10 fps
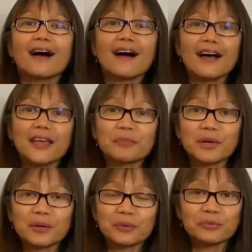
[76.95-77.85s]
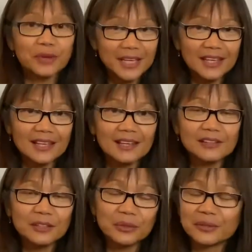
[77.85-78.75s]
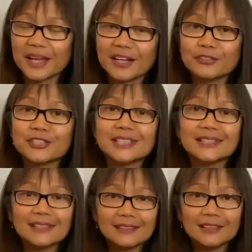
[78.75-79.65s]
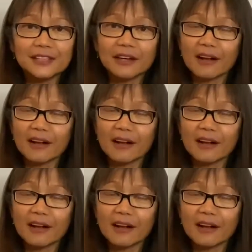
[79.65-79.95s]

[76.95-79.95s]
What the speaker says: I am a Reiki healer or energy healer.